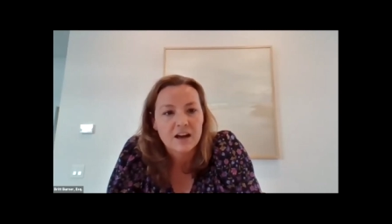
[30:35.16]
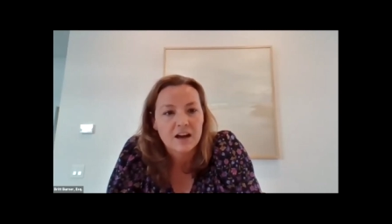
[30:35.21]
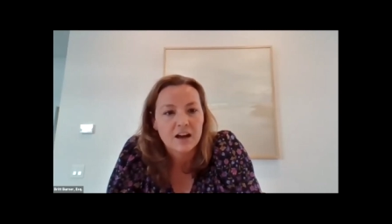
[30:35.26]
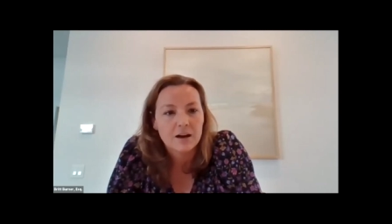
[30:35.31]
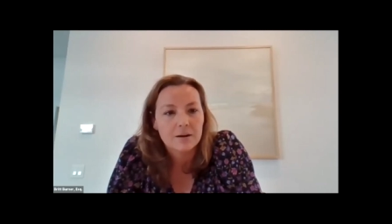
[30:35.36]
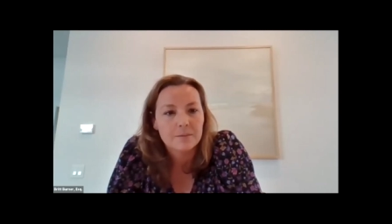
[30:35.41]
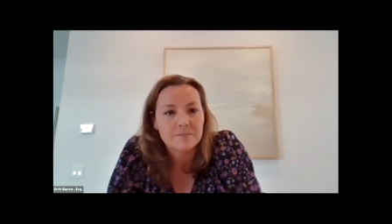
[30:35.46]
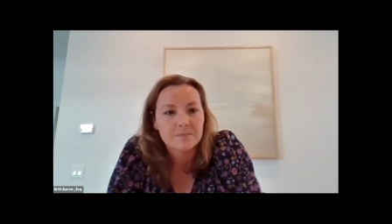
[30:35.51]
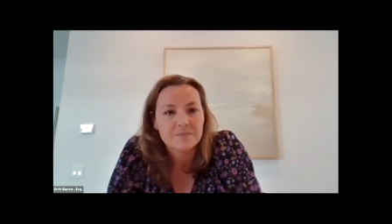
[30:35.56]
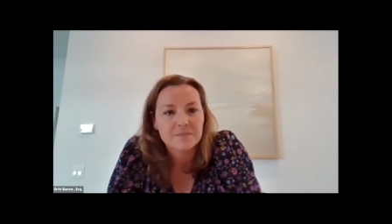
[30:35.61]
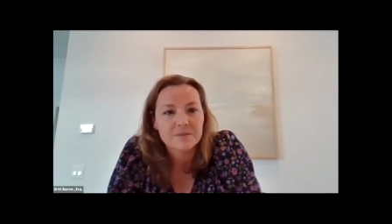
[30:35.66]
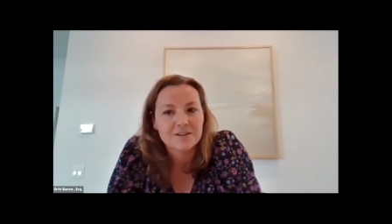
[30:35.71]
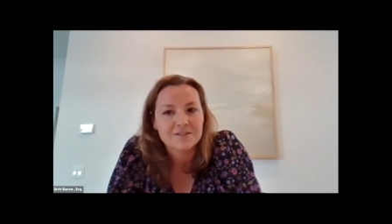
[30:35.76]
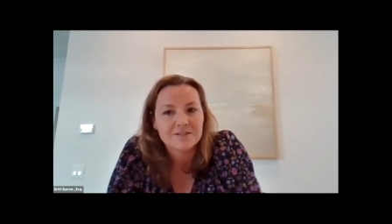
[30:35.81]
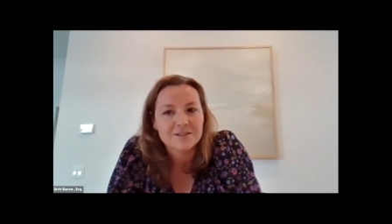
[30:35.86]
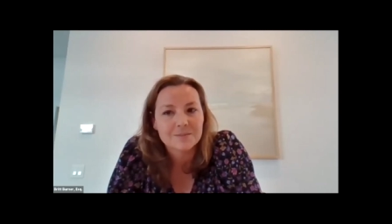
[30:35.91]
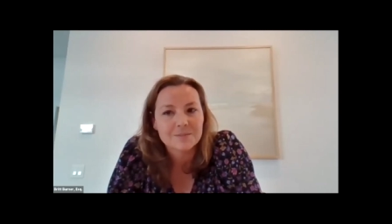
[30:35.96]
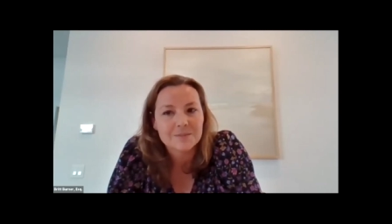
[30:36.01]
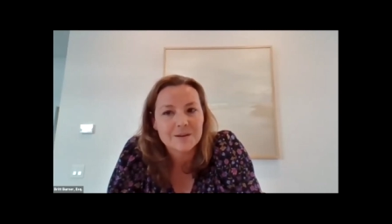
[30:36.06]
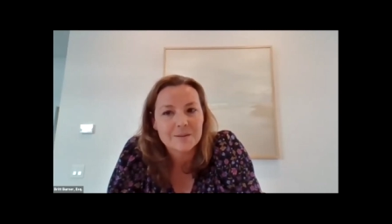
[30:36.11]
Um, you know,
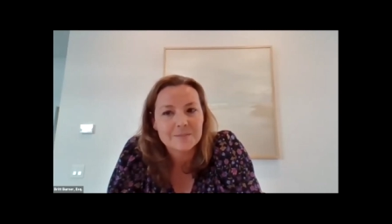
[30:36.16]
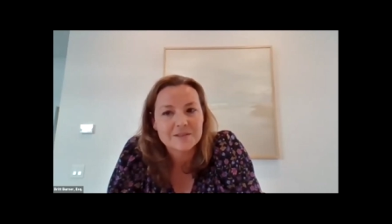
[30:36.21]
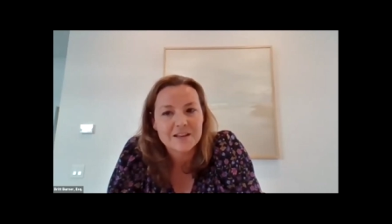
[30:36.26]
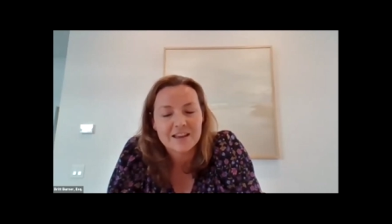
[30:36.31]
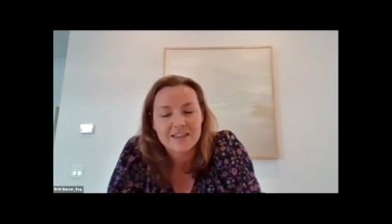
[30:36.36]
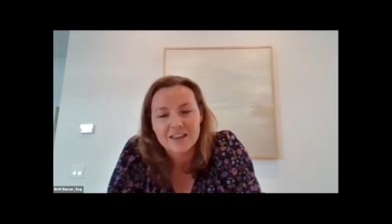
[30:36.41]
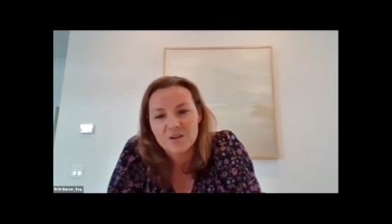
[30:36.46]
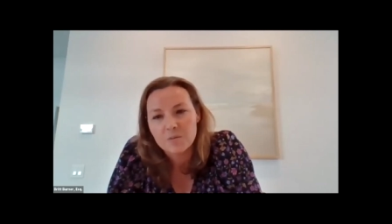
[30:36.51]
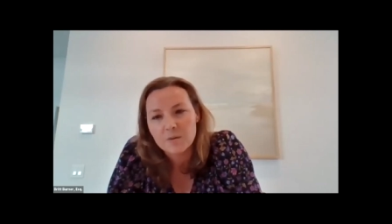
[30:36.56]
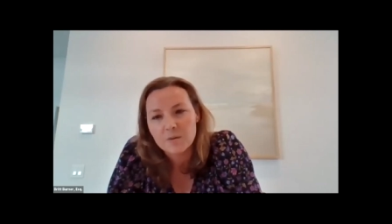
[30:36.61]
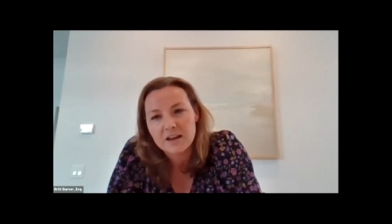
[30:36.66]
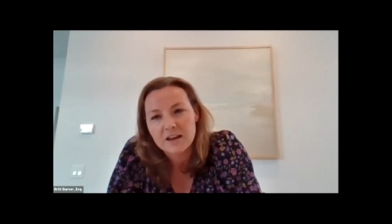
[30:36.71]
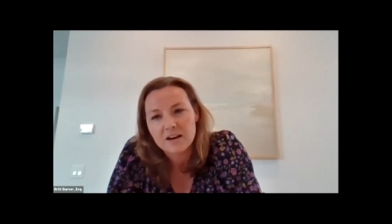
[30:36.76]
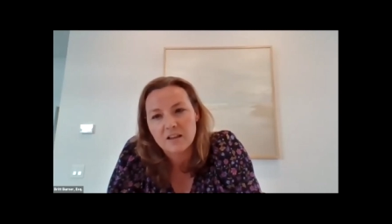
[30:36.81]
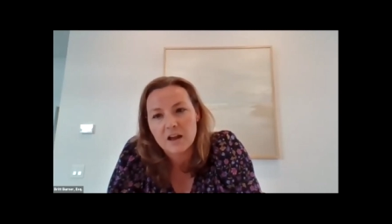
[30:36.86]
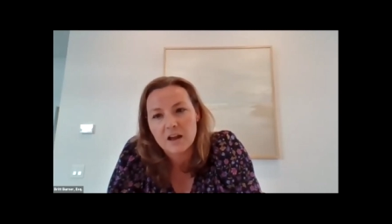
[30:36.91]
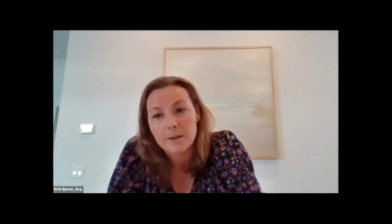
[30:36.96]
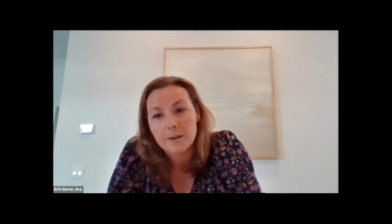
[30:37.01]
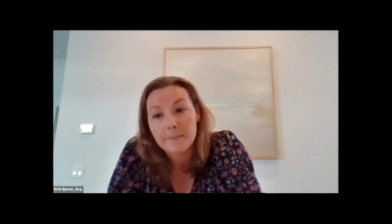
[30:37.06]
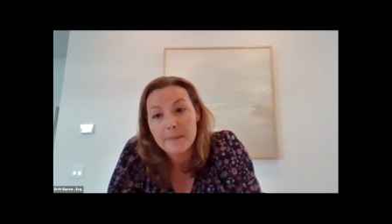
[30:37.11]
sometimes I think we get a
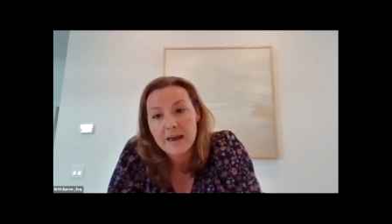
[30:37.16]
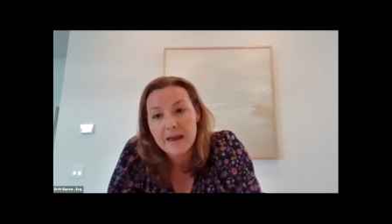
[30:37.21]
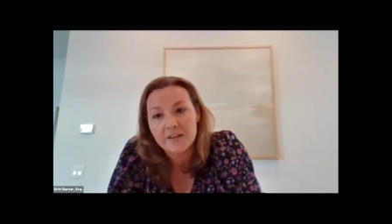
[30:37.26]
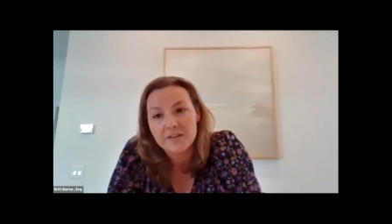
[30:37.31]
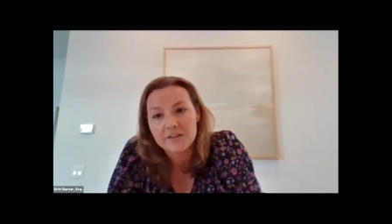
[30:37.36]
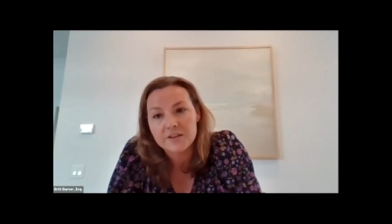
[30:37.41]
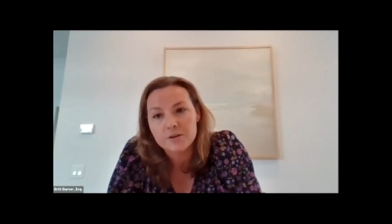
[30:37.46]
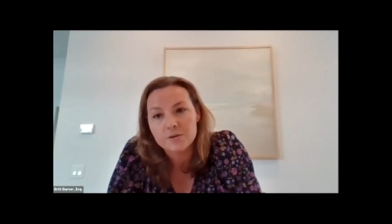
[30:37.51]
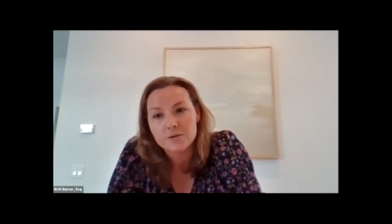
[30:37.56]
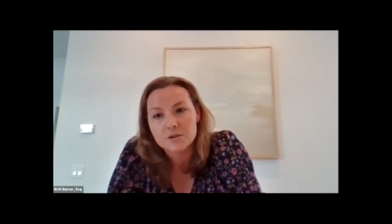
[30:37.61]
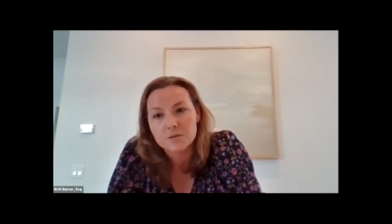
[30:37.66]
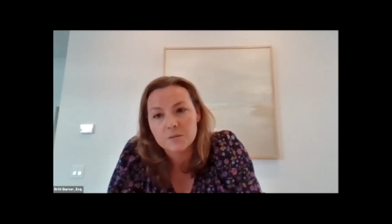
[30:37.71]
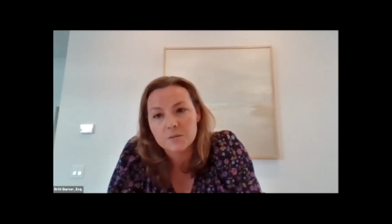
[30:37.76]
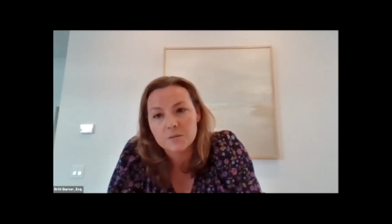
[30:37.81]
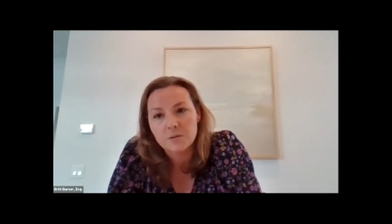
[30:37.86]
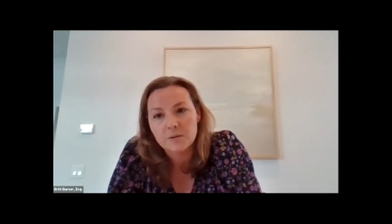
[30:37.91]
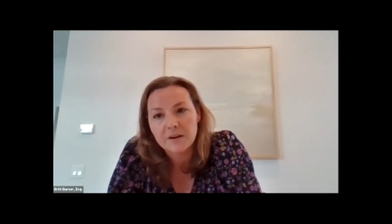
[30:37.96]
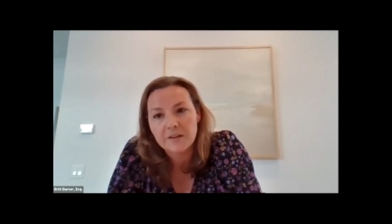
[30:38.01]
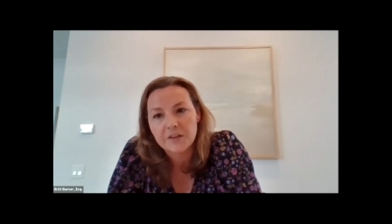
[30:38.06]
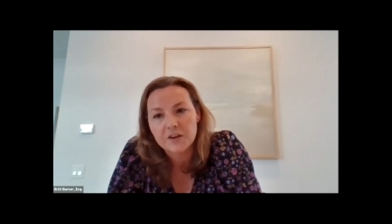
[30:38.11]
lot of bad in the news and we
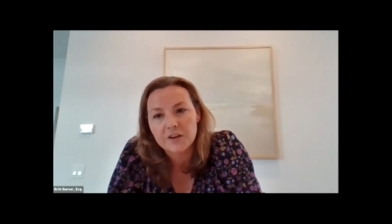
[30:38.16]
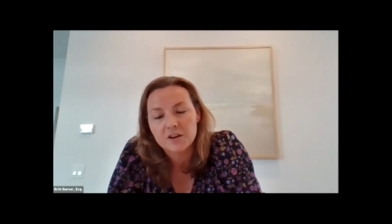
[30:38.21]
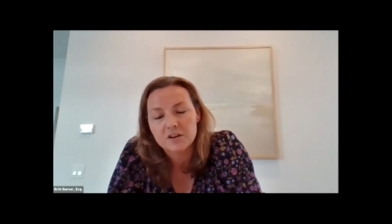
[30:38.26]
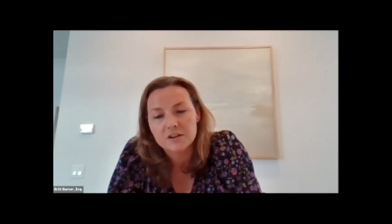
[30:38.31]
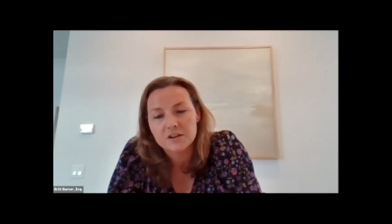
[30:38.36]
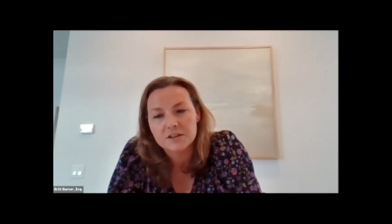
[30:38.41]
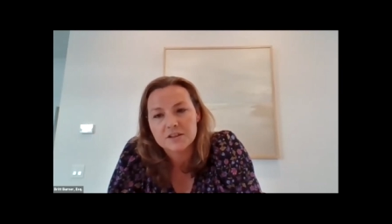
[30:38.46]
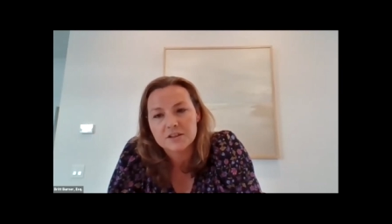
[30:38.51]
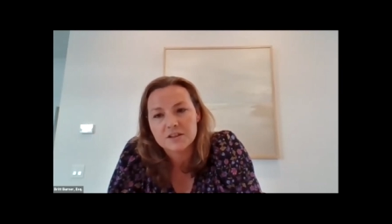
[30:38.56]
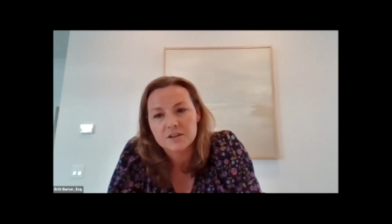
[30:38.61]
don't get the good.